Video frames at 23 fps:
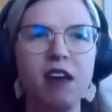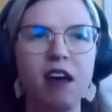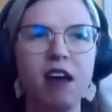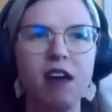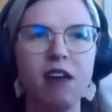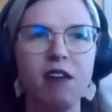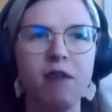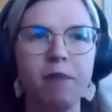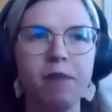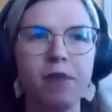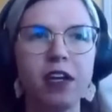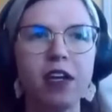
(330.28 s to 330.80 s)

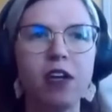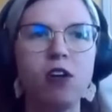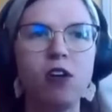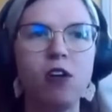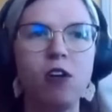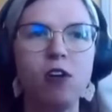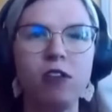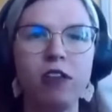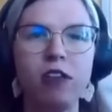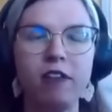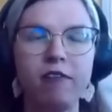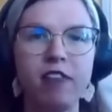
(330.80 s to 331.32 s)
um,
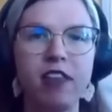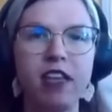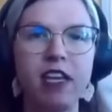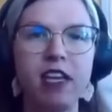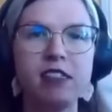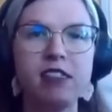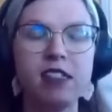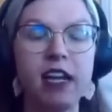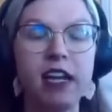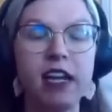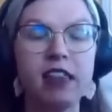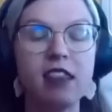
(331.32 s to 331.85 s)
goal of
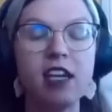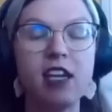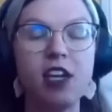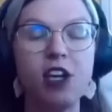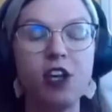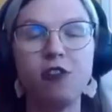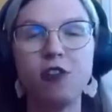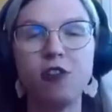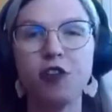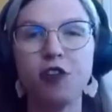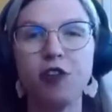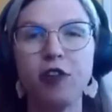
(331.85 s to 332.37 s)
this. And I think, you
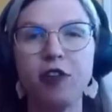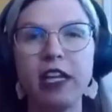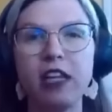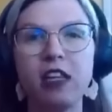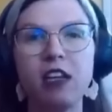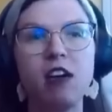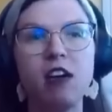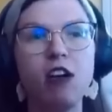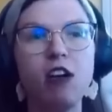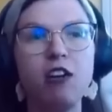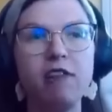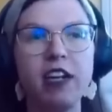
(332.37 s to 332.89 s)
know, during the
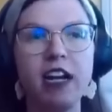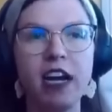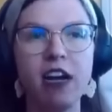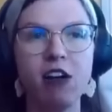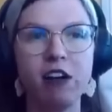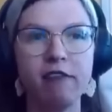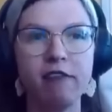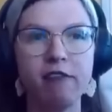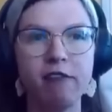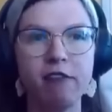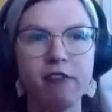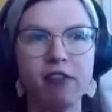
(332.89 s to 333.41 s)
COVID
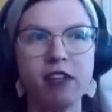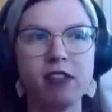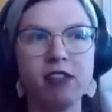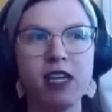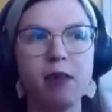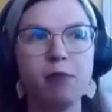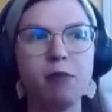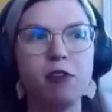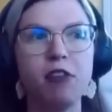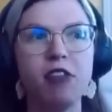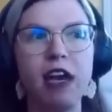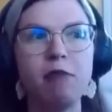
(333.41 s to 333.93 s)
era, for
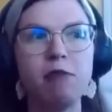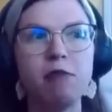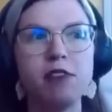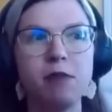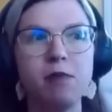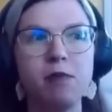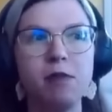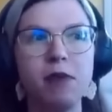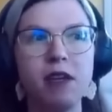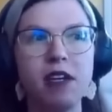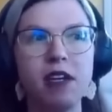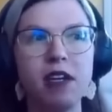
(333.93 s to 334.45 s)
example, that was
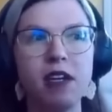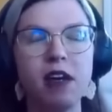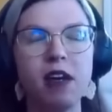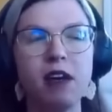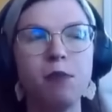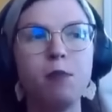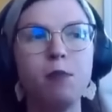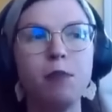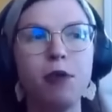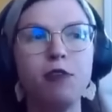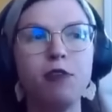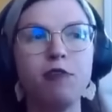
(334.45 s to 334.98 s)
a big uh,
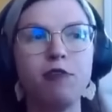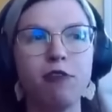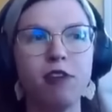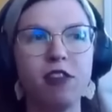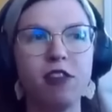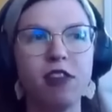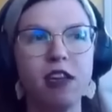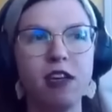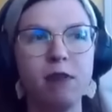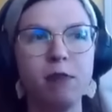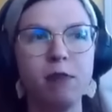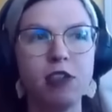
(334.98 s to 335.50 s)
boon for
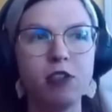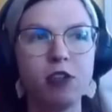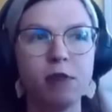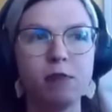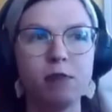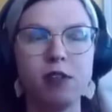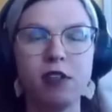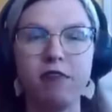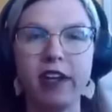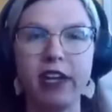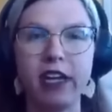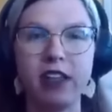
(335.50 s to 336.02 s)
them in
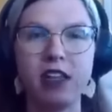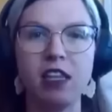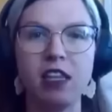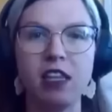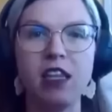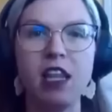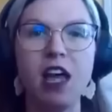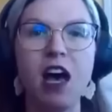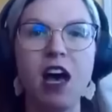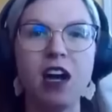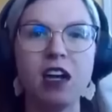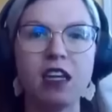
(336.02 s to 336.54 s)
terms of like the
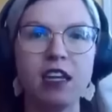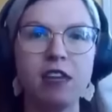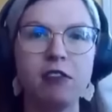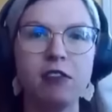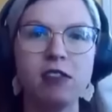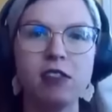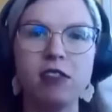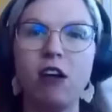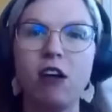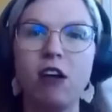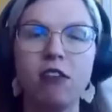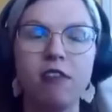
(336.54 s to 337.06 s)

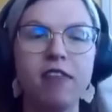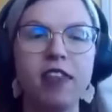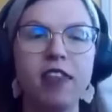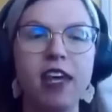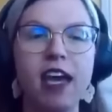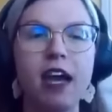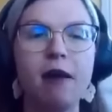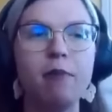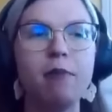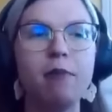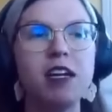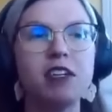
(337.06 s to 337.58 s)
lockdowns and all of
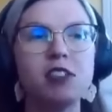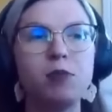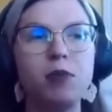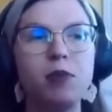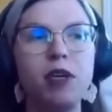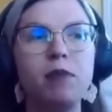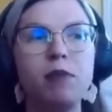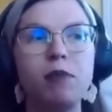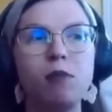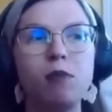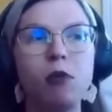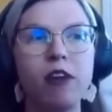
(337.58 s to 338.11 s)
that, because
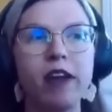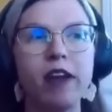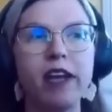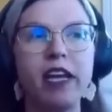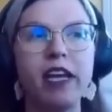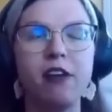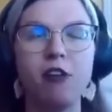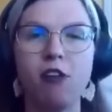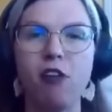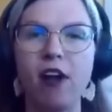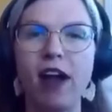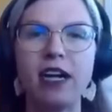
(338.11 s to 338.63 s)
people weren't
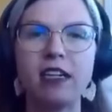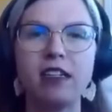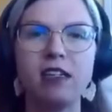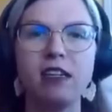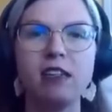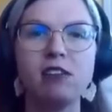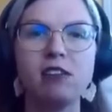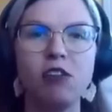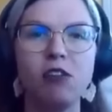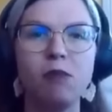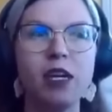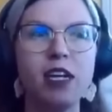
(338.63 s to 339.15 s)
interacting
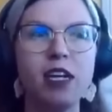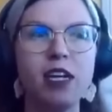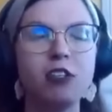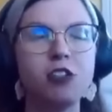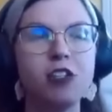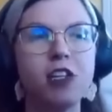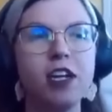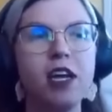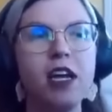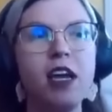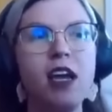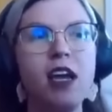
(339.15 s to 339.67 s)
so
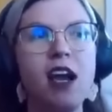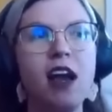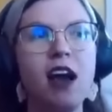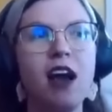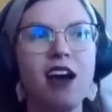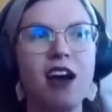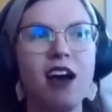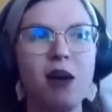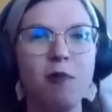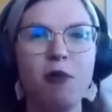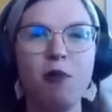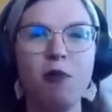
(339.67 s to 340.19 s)
much
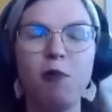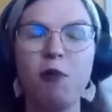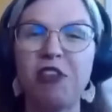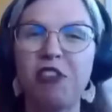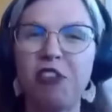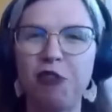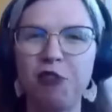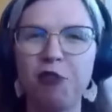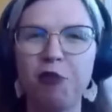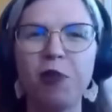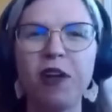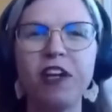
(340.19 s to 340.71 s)
Um, with
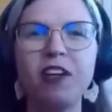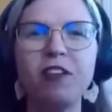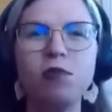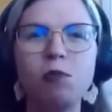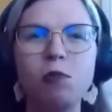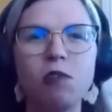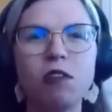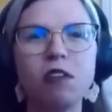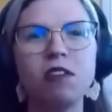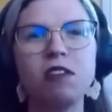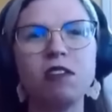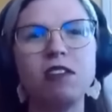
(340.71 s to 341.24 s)
the real
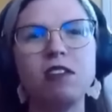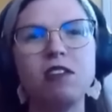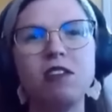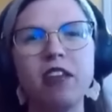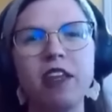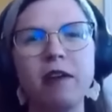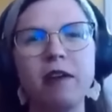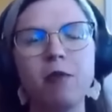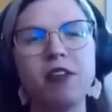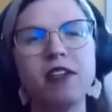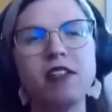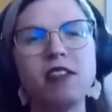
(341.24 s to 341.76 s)
world. They
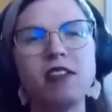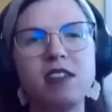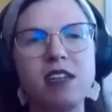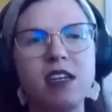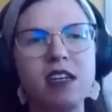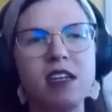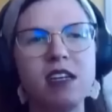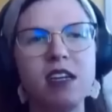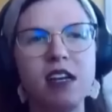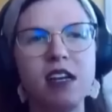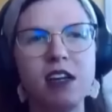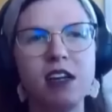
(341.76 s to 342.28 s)
were
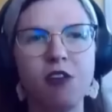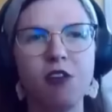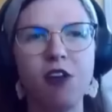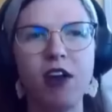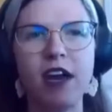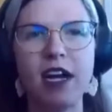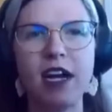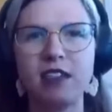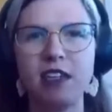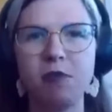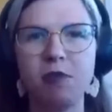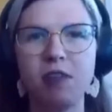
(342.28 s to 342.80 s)
instead
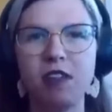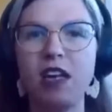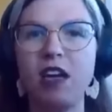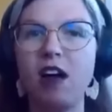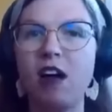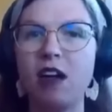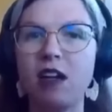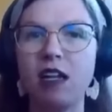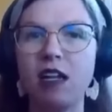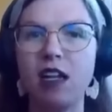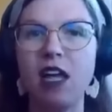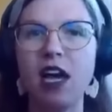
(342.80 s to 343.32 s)
interacting with the
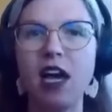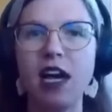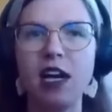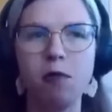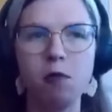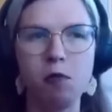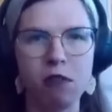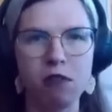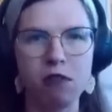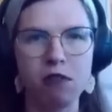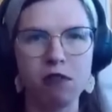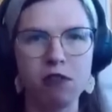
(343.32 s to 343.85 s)
online
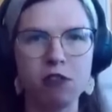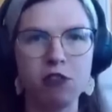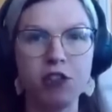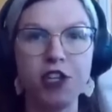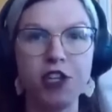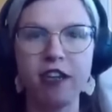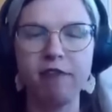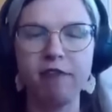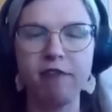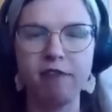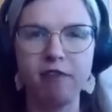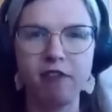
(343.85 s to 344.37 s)
world
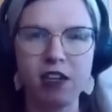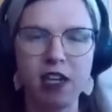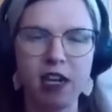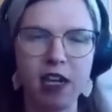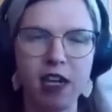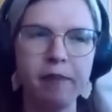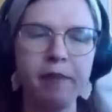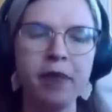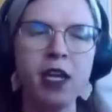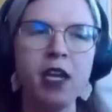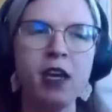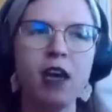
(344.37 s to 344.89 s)

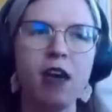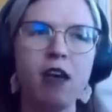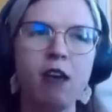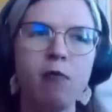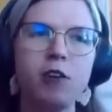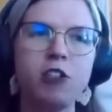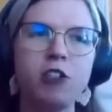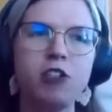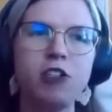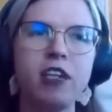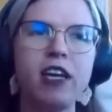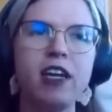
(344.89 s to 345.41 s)
chiefly, uh,
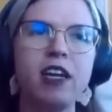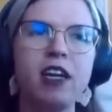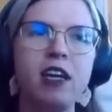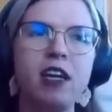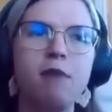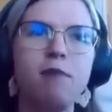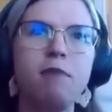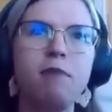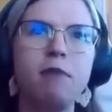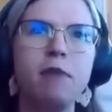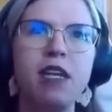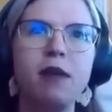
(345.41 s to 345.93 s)
which they can
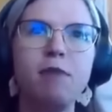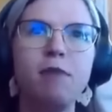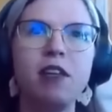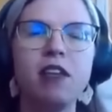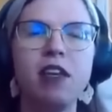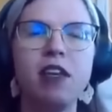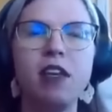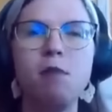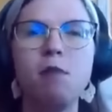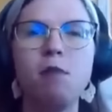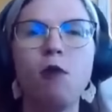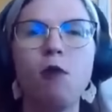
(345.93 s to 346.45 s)

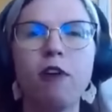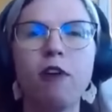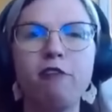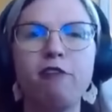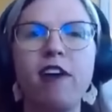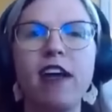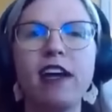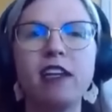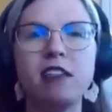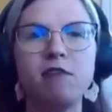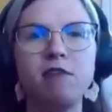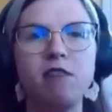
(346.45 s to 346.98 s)
manipulate more
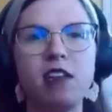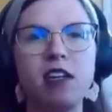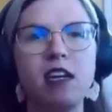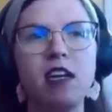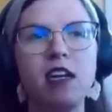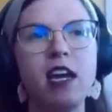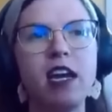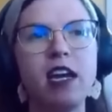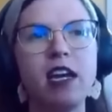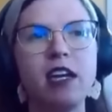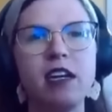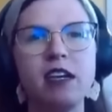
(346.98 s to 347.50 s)

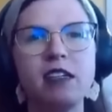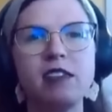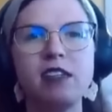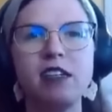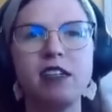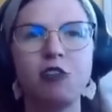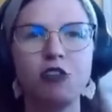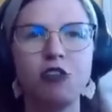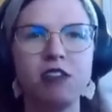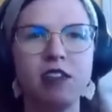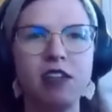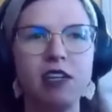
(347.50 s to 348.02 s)
effectively and
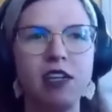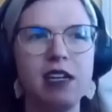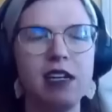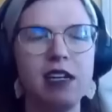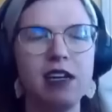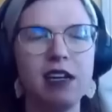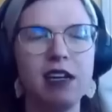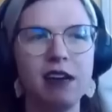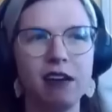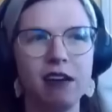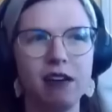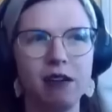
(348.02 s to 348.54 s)
essentially
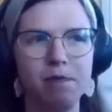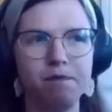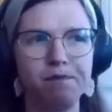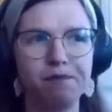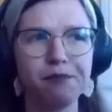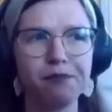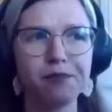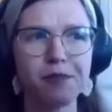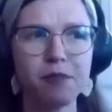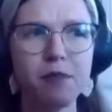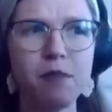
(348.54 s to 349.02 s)
um,